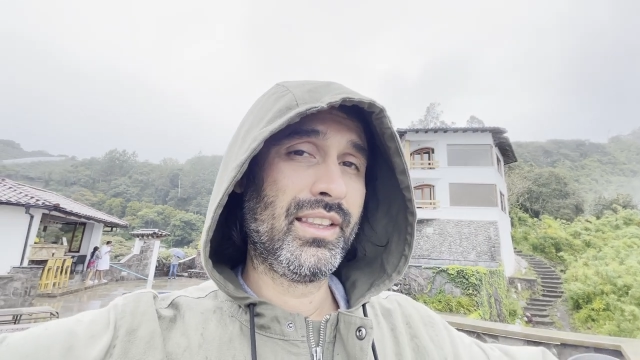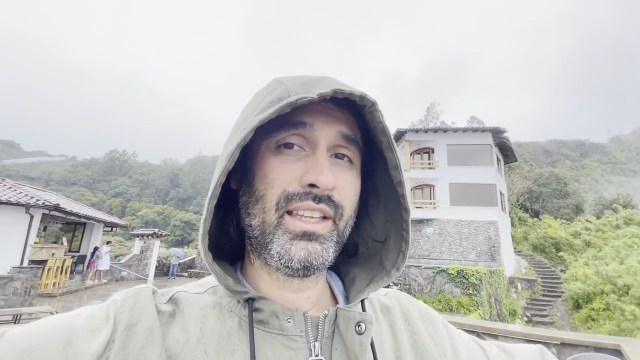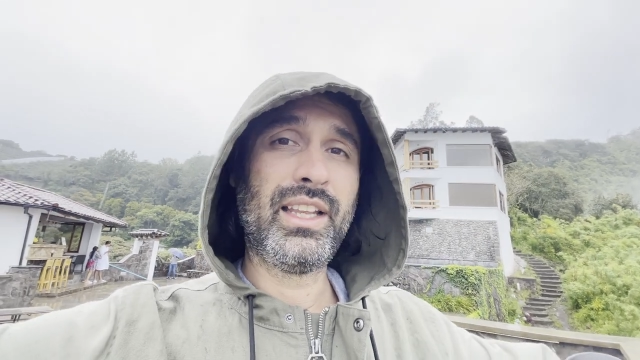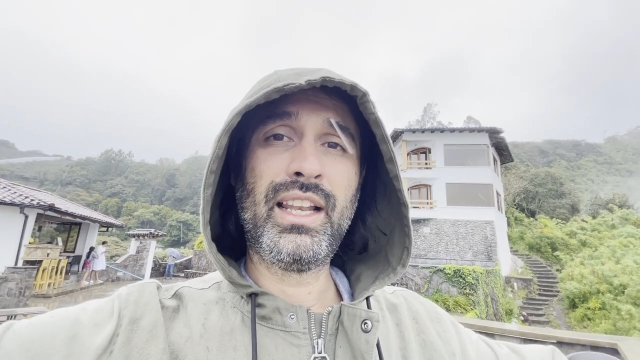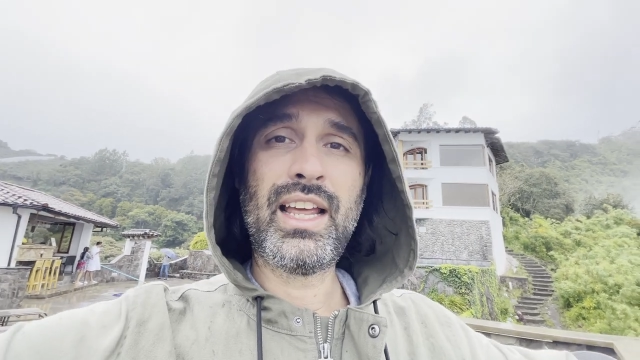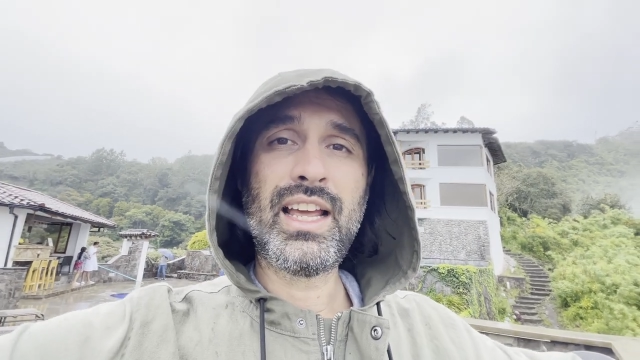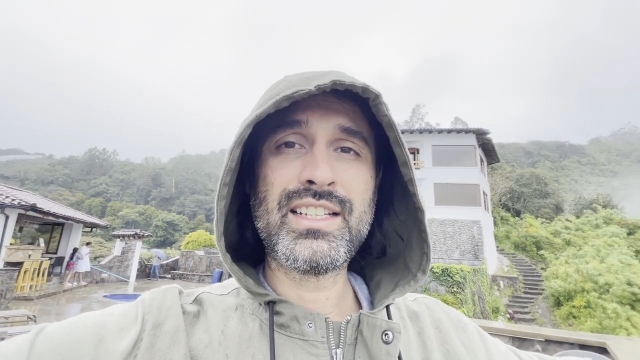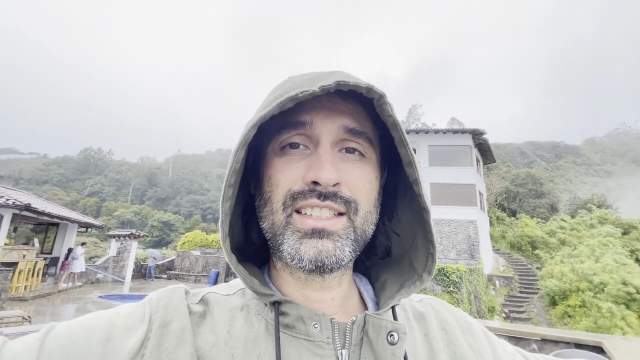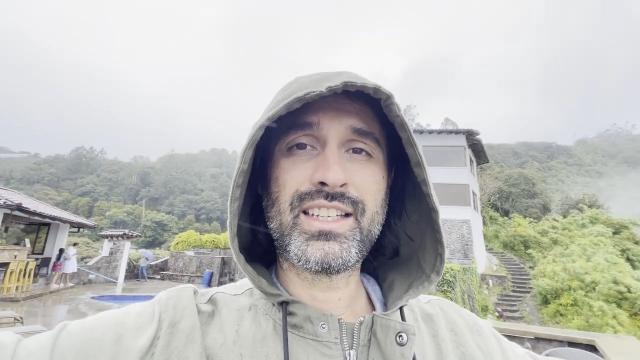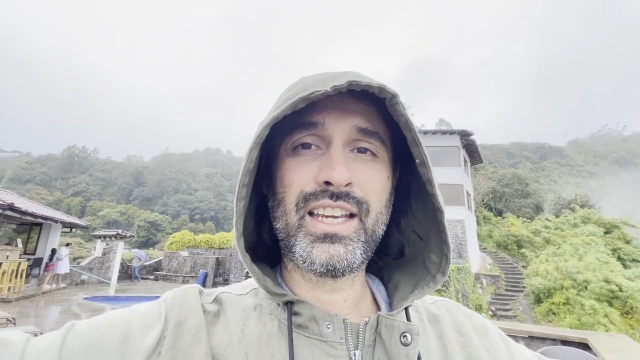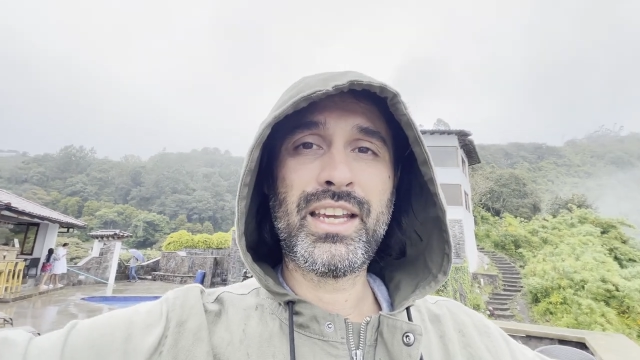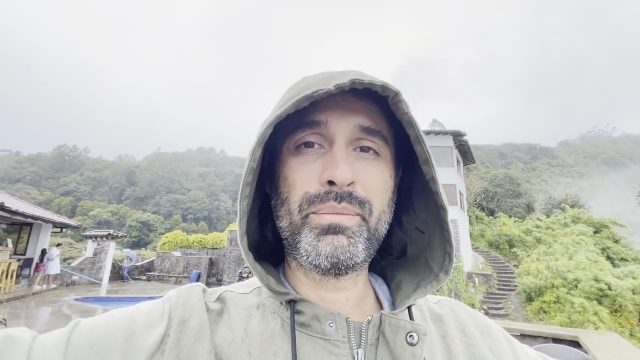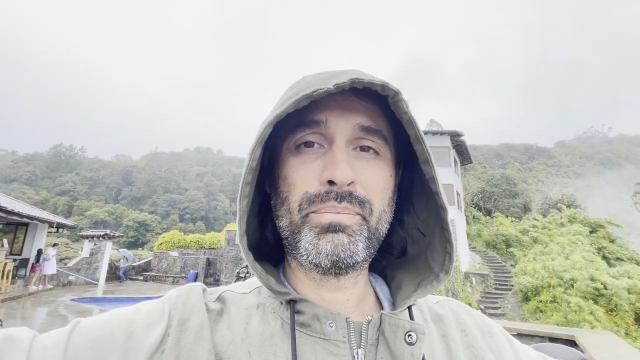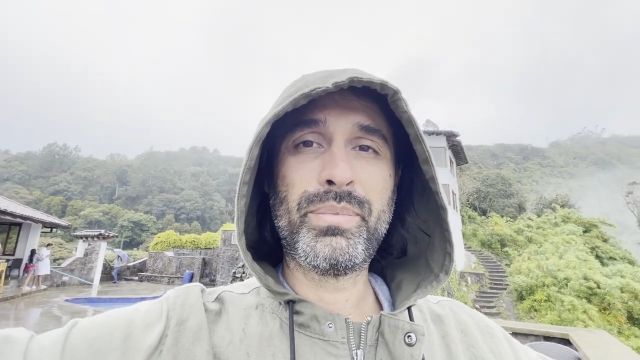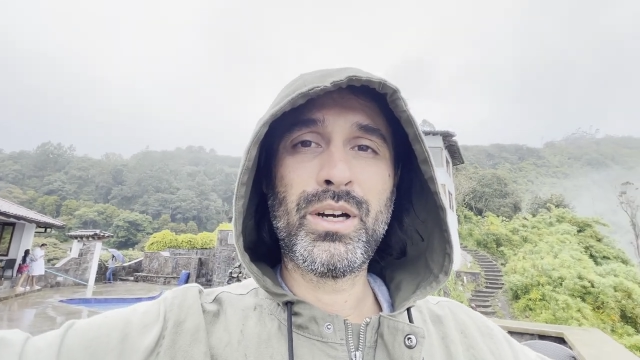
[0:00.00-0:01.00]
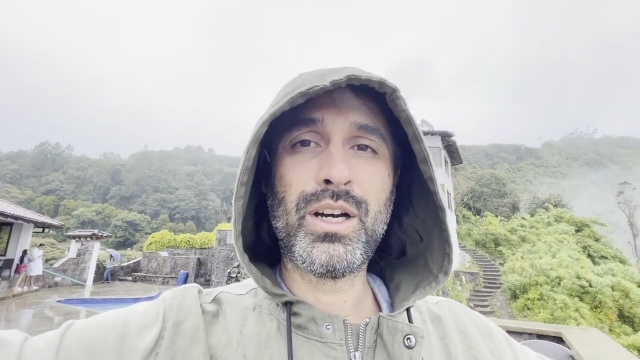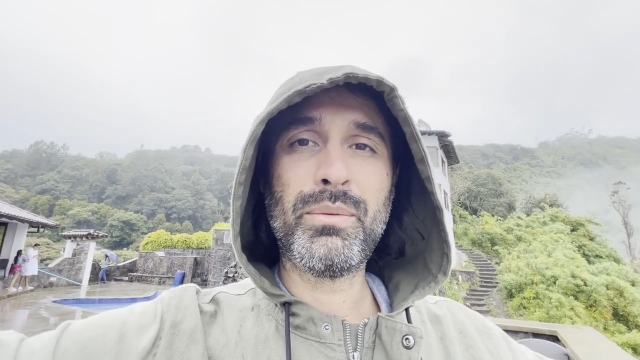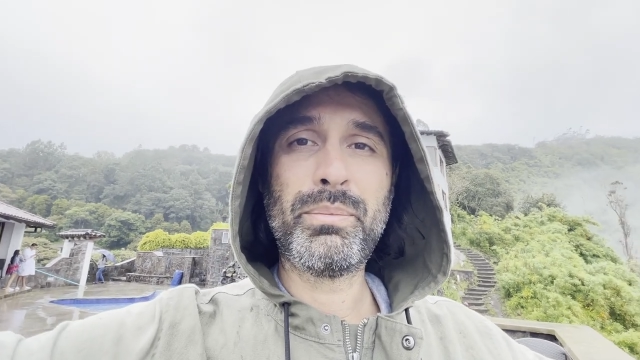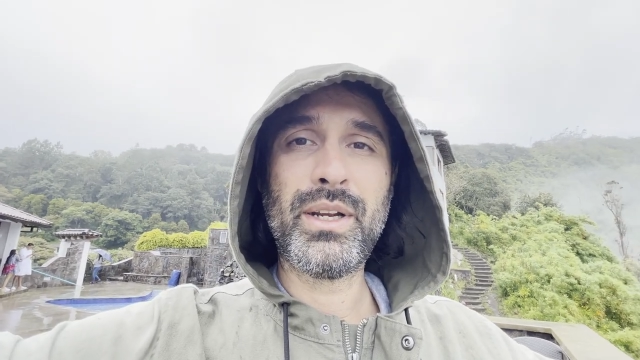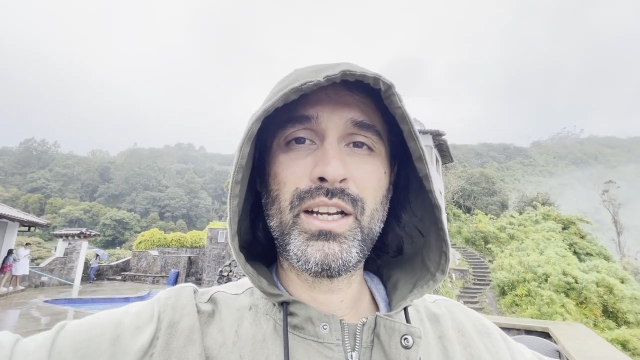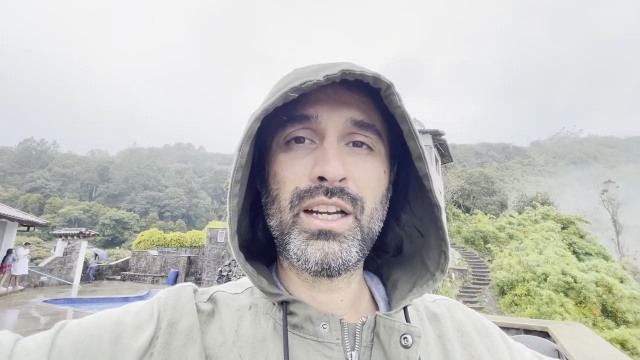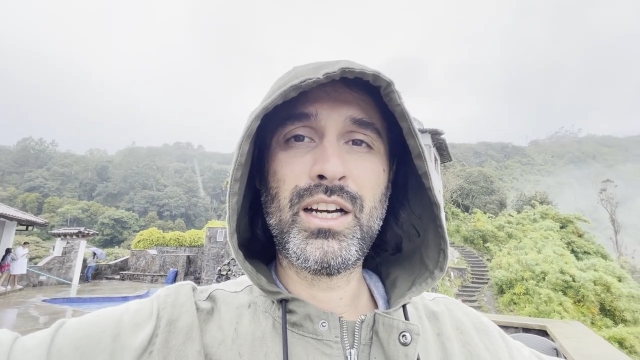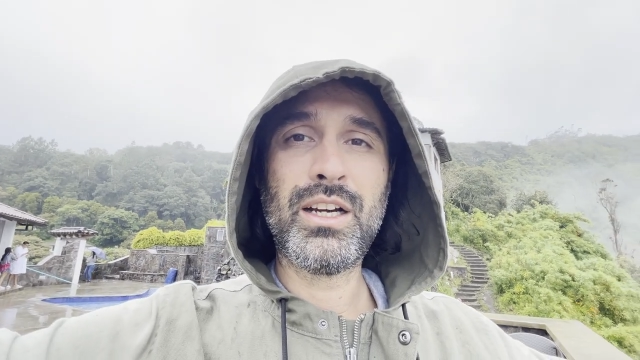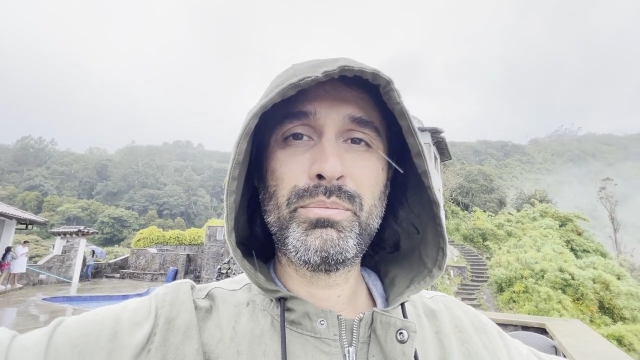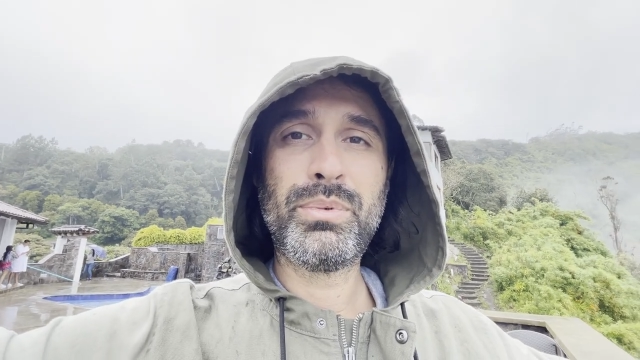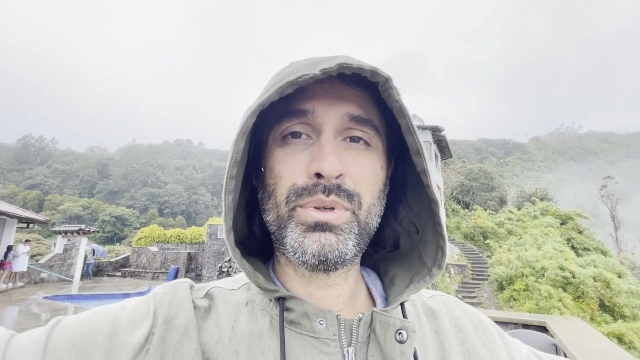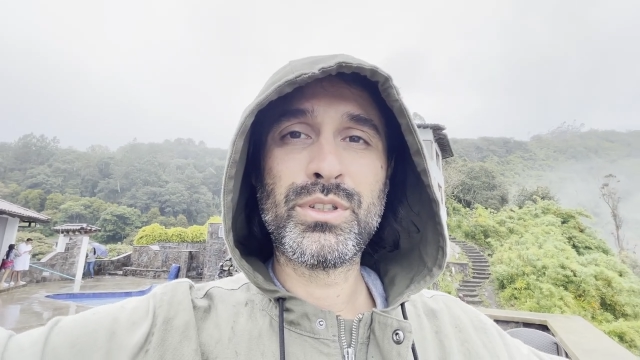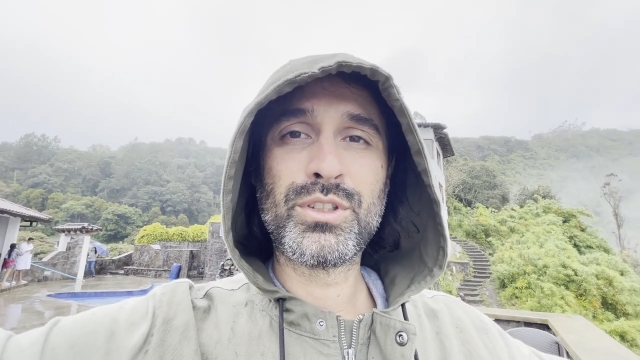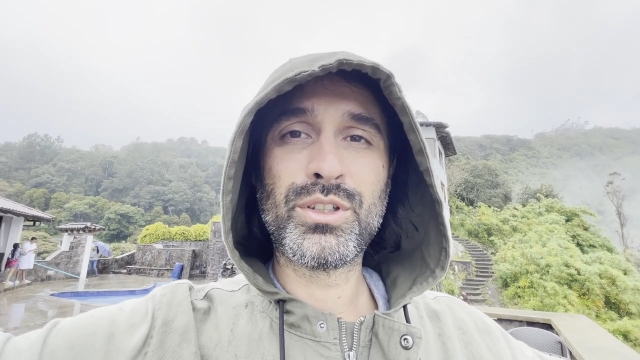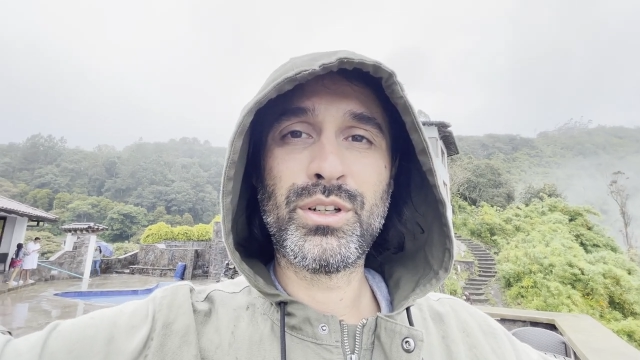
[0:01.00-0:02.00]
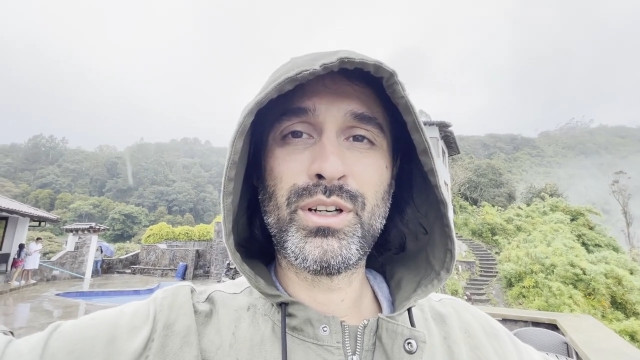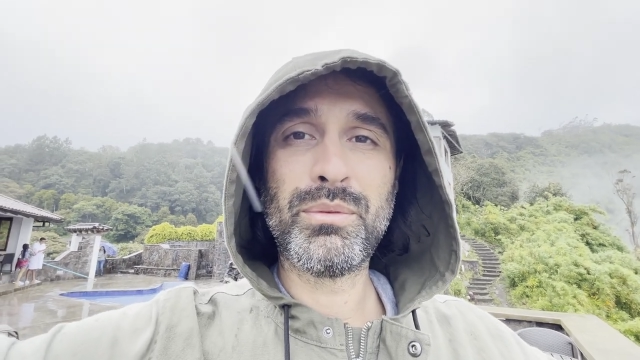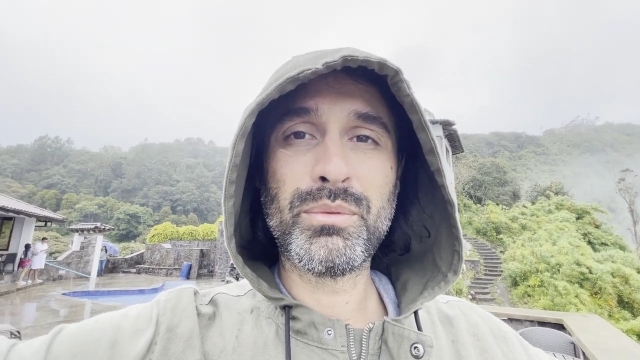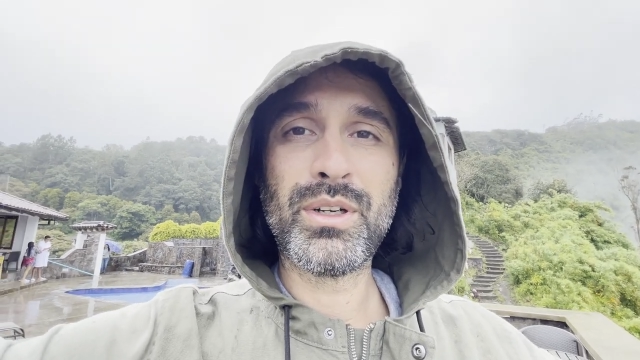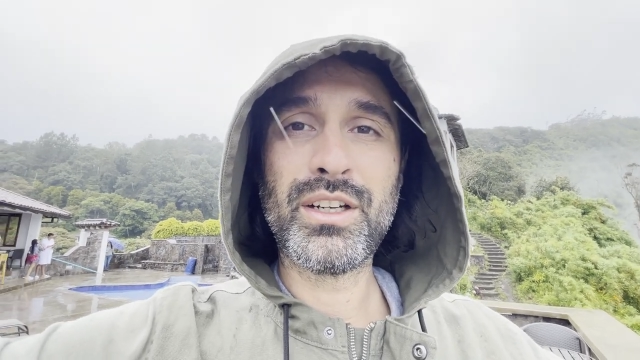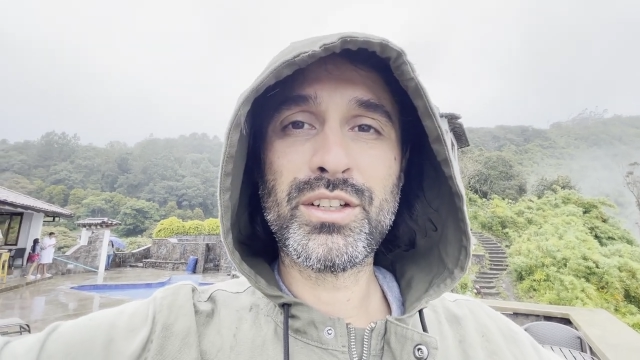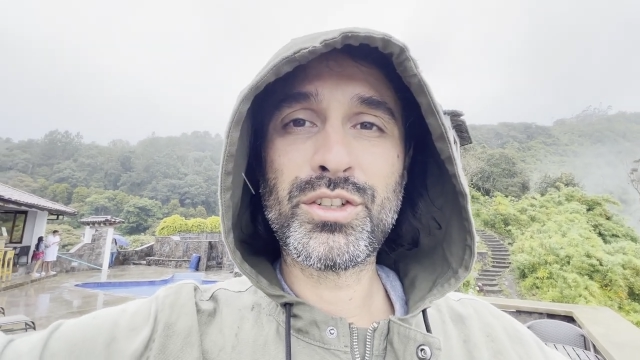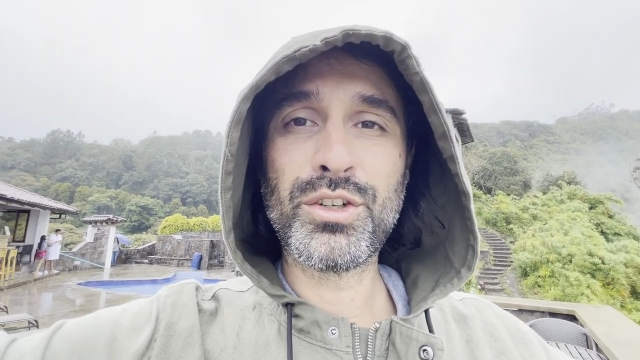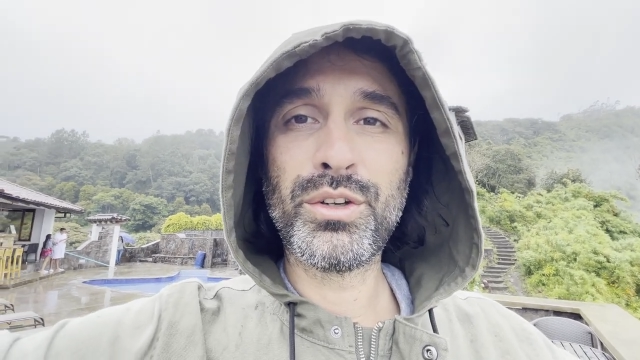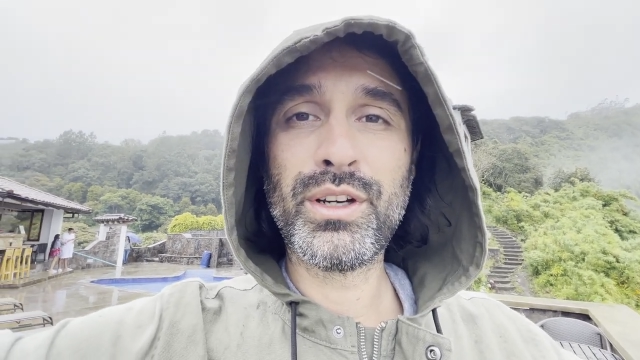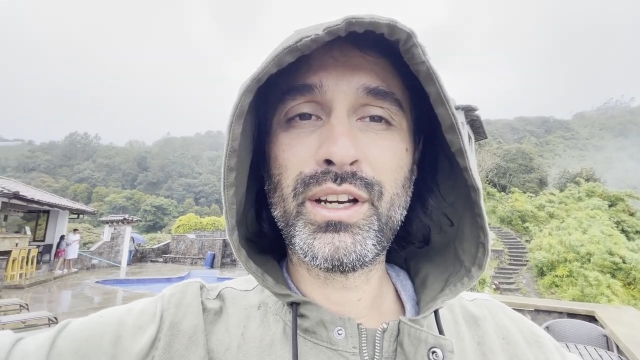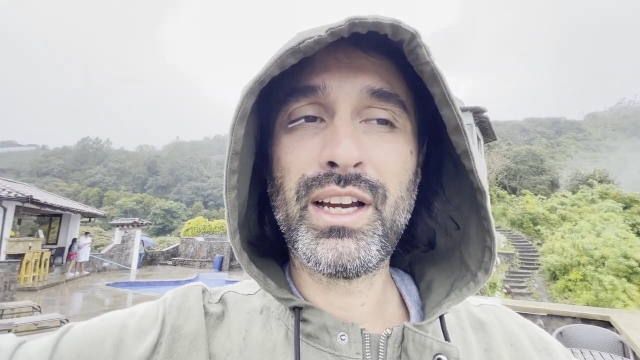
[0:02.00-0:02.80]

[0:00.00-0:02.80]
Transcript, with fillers: the landscape opened up. So I'm gonna show you